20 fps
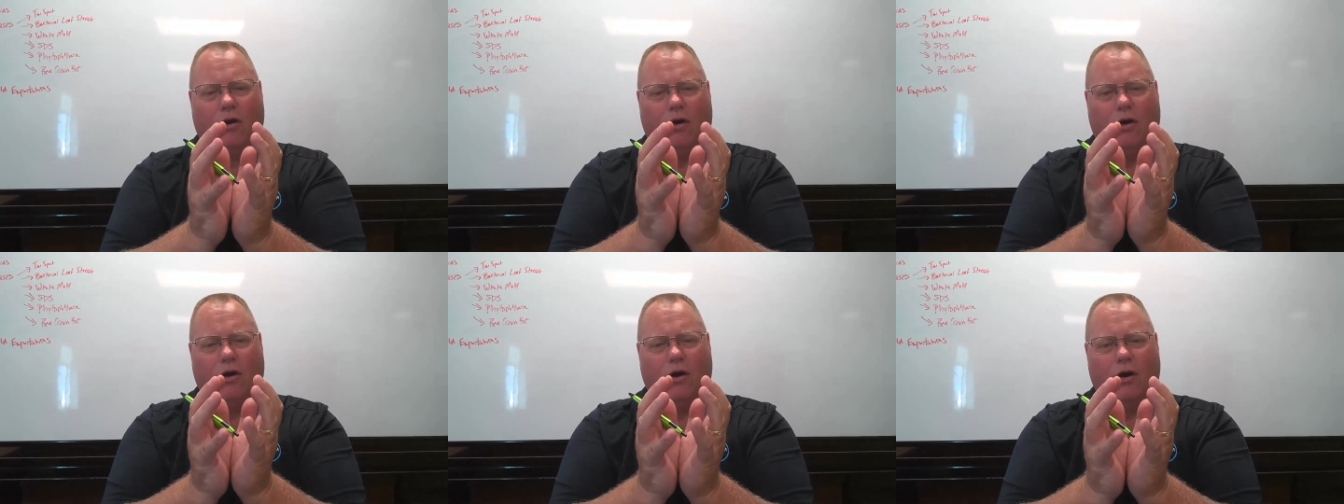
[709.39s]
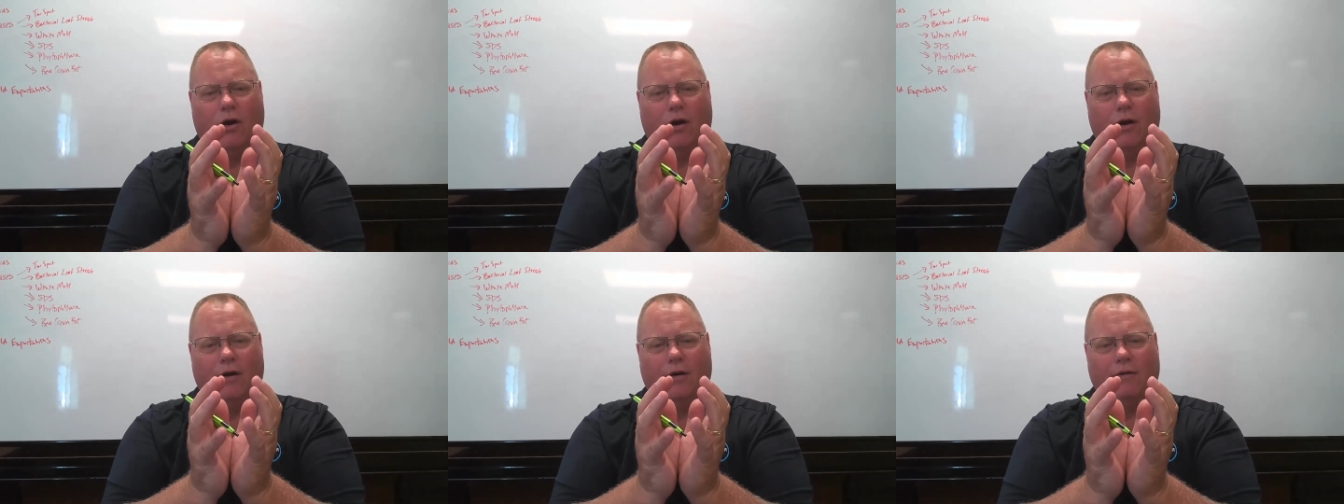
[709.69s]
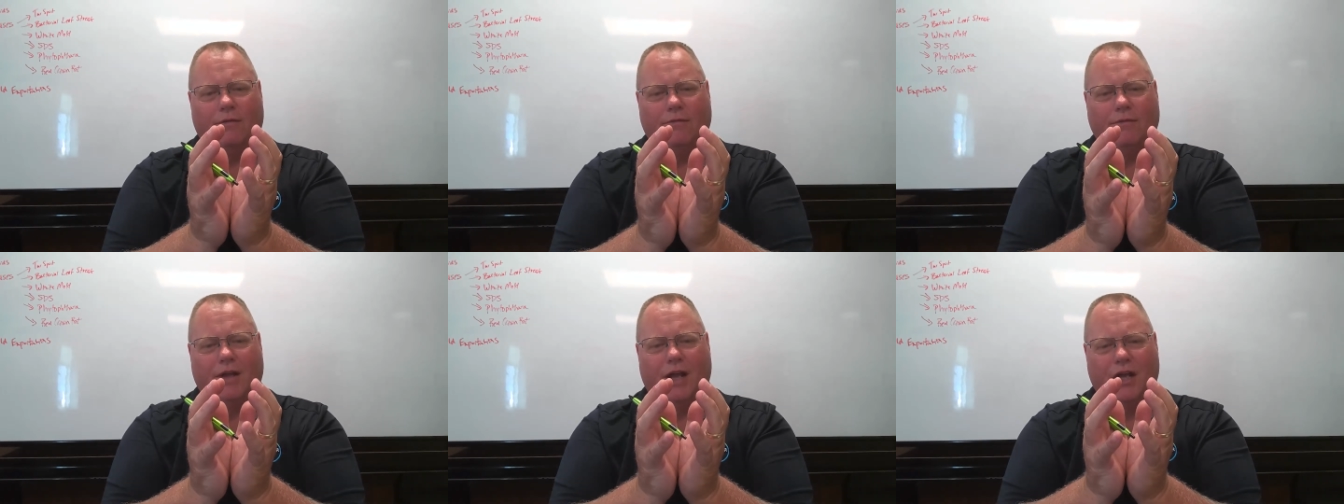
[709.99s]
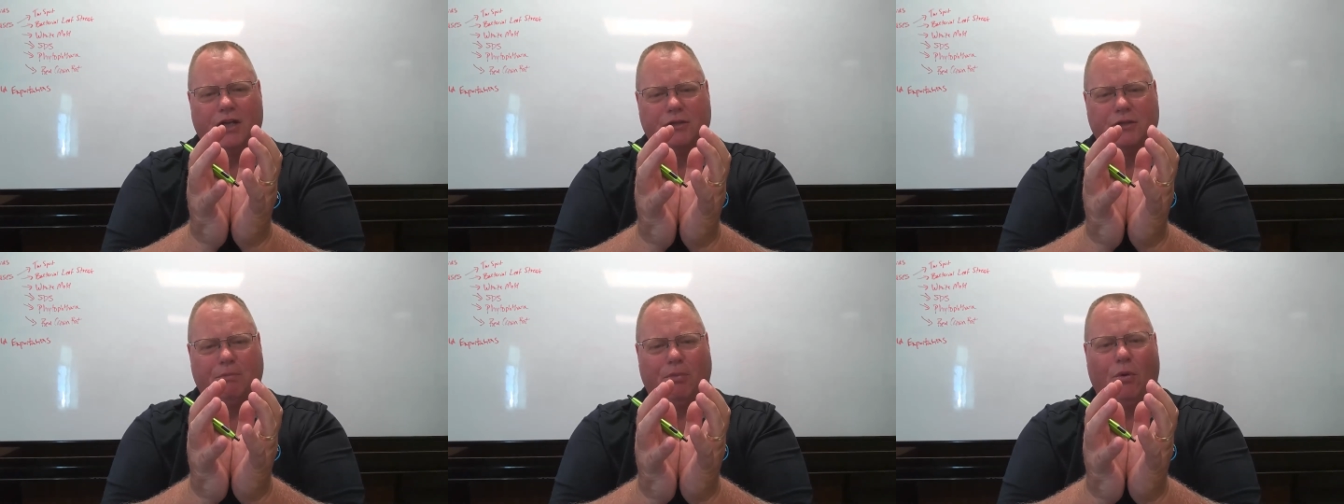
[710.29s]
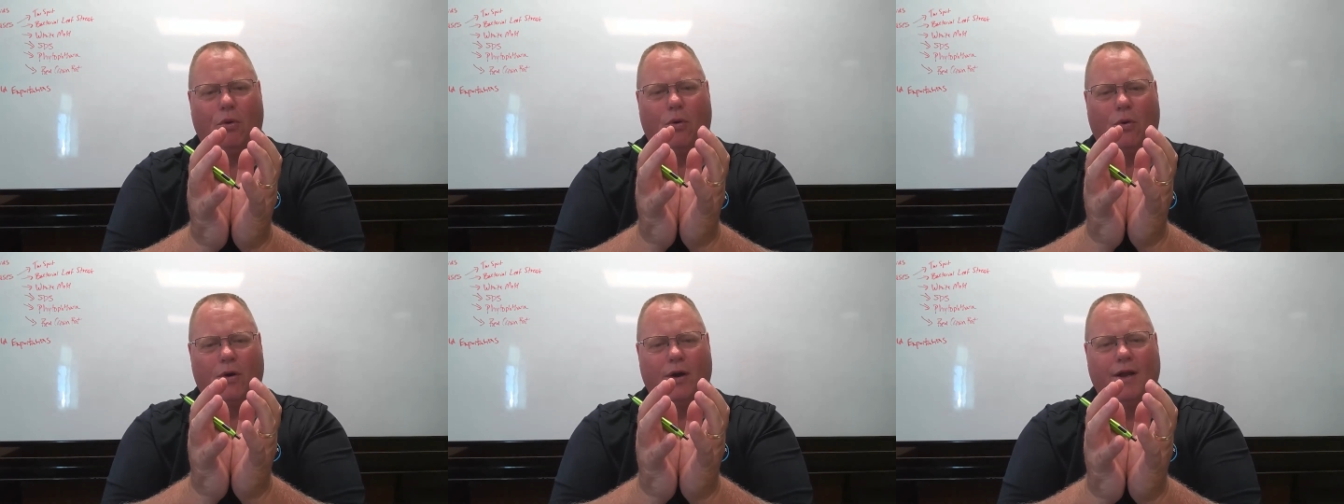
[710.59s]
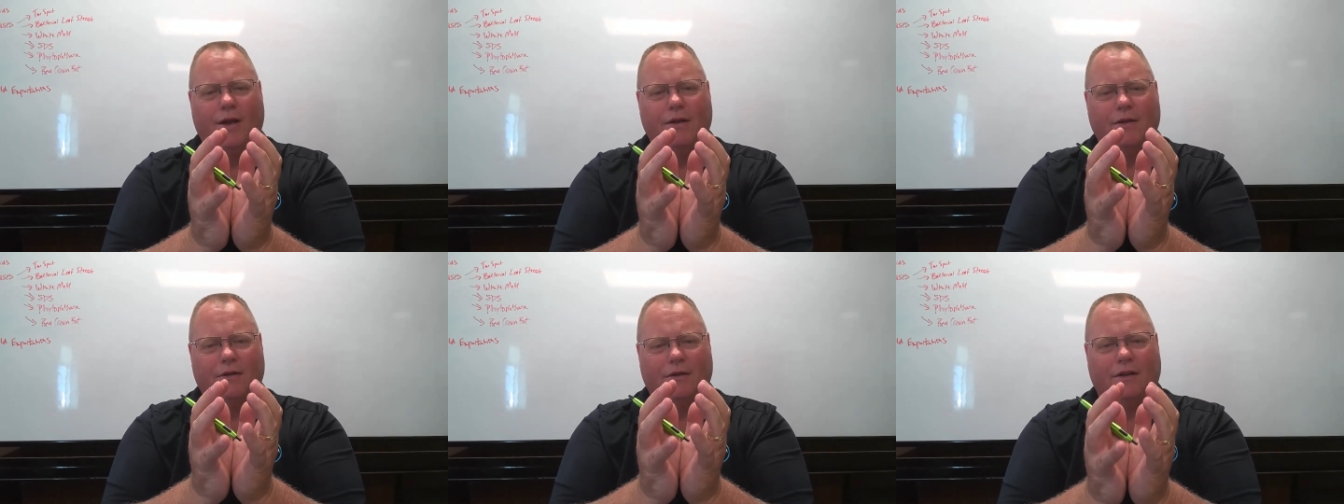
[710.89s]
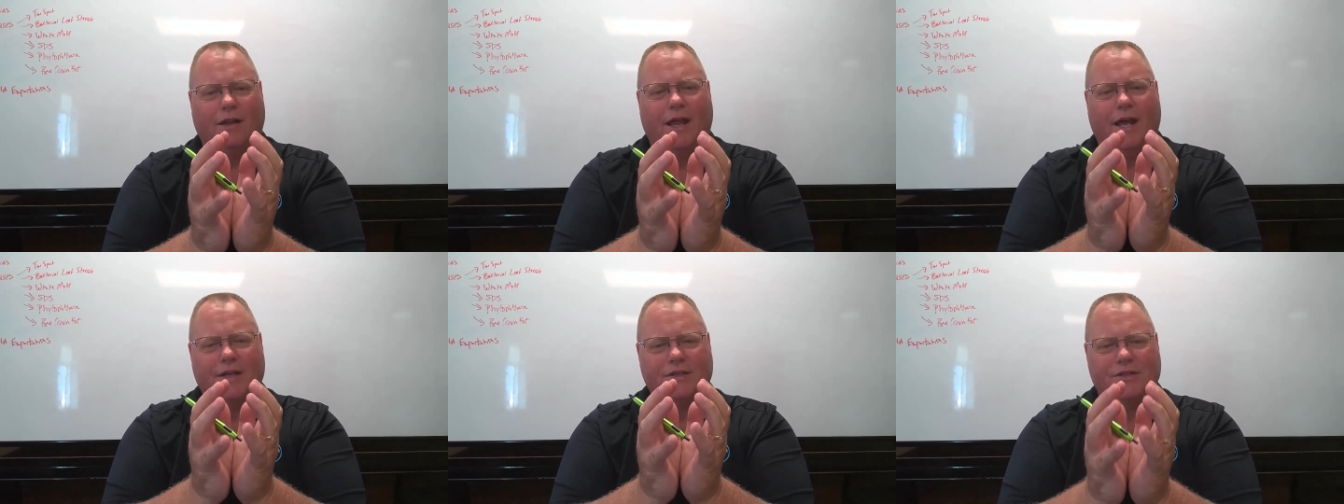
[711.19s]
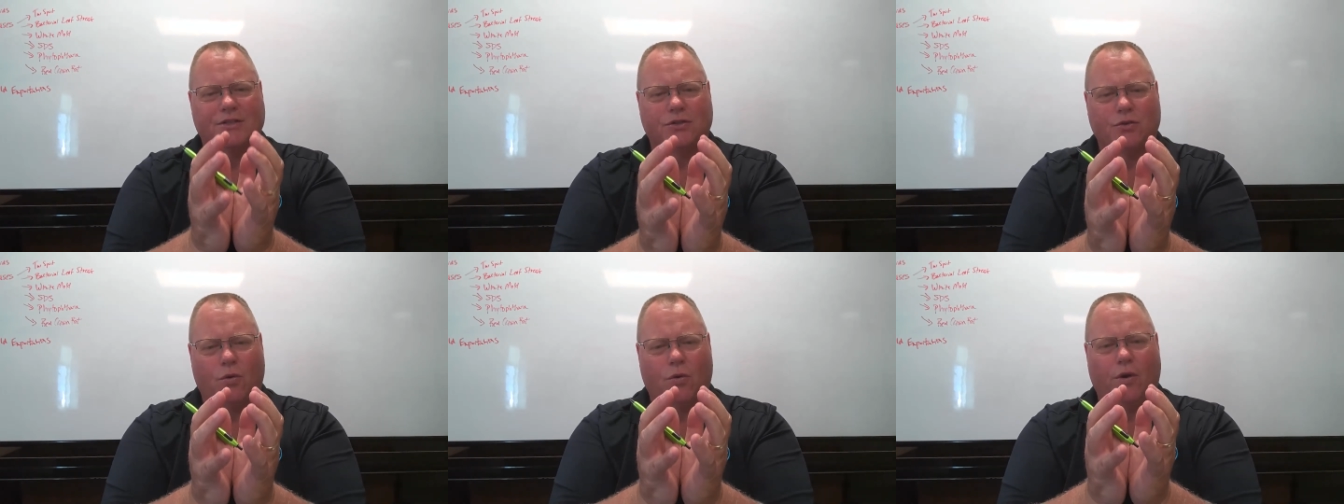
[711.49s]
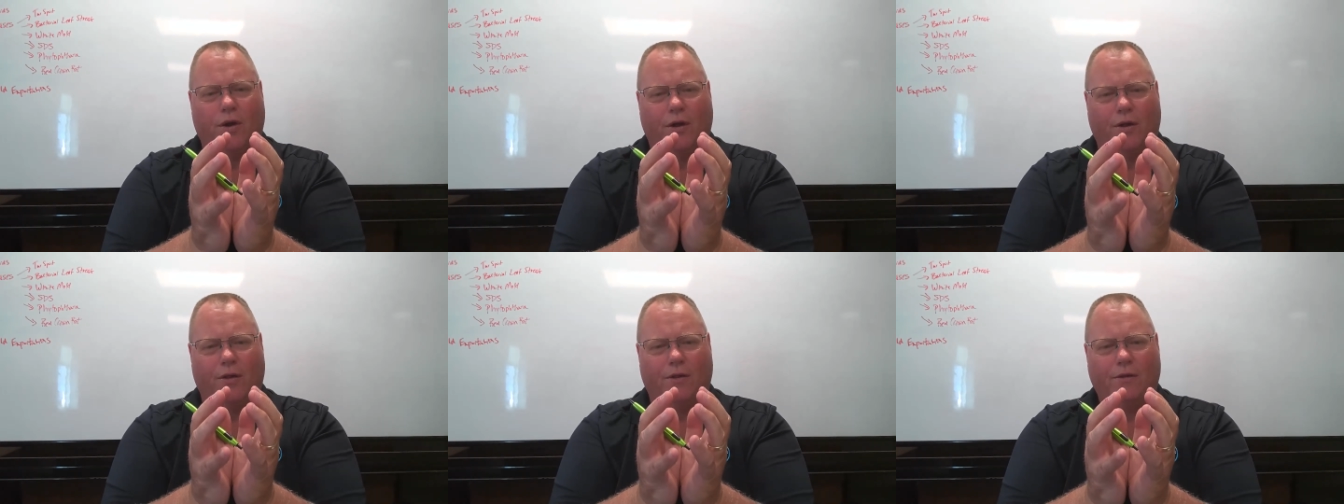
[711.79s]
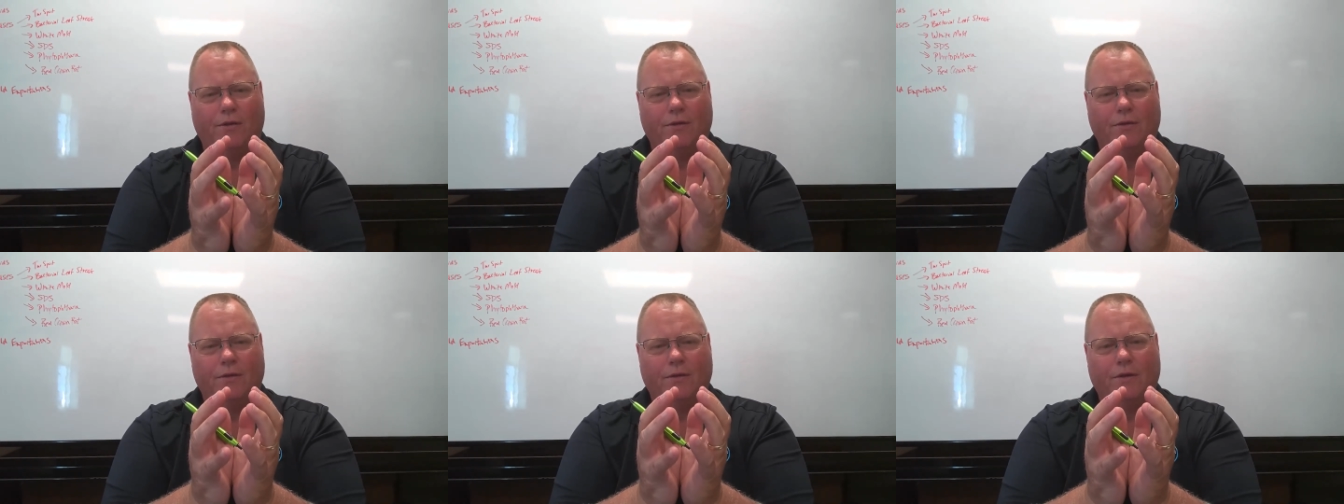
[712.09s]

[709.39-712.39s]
are exploring less soil